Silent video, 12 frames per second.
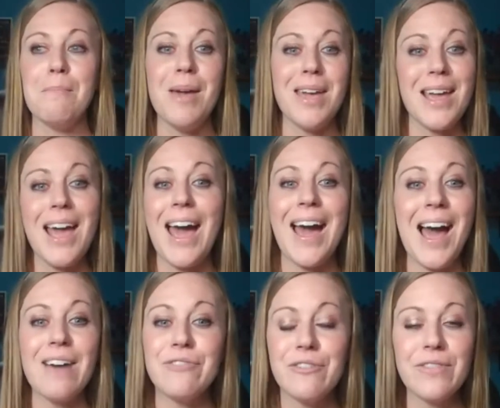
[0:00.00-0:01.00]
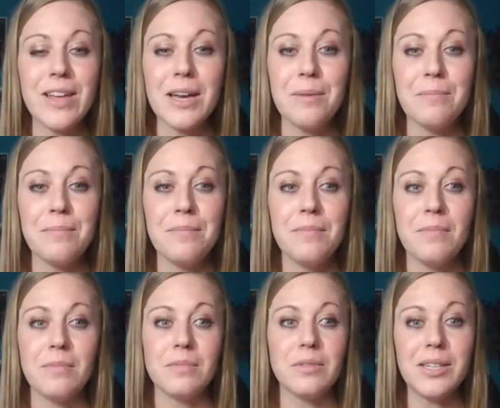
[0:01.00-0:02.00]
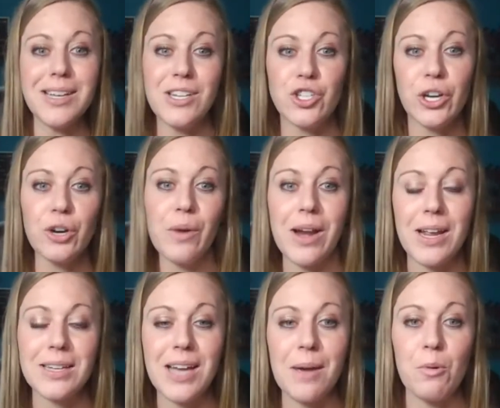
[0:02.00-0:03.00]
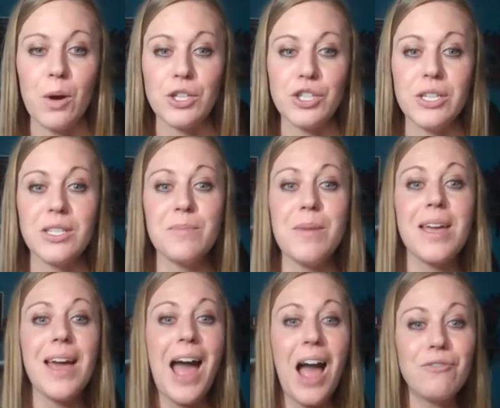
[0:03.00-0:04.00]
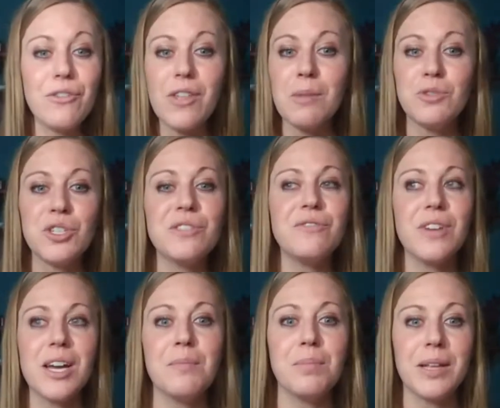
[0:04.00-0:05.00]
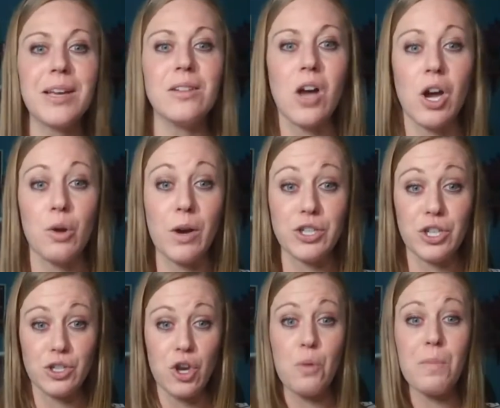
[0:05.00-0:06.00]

Make half of them lead generating type questions and make half of them just fun play along questions.